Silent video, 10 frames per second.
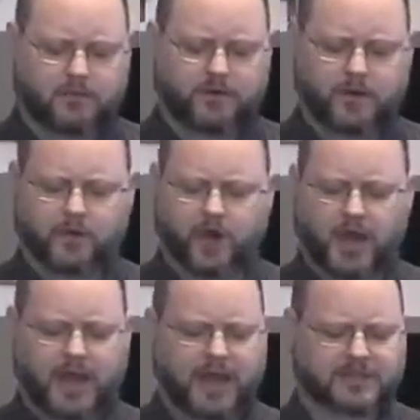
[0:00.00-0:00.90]
Father,
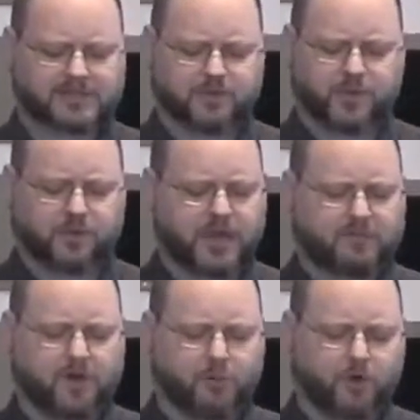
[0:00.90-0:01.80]
I ask that we would
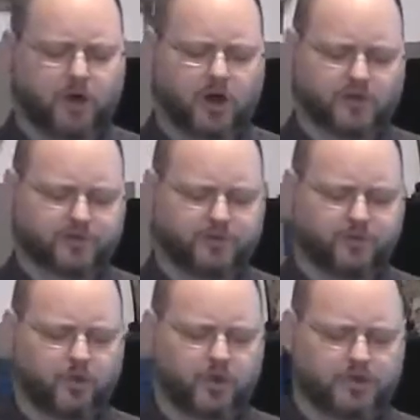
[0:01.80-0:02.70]
have humble hearts
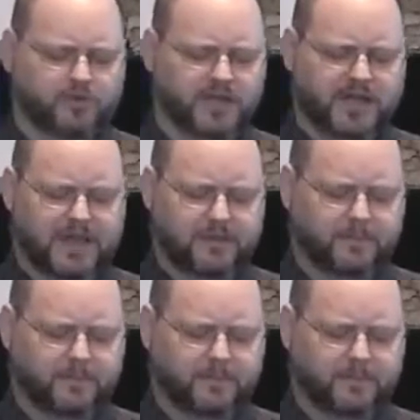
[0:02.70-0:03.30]
before you today.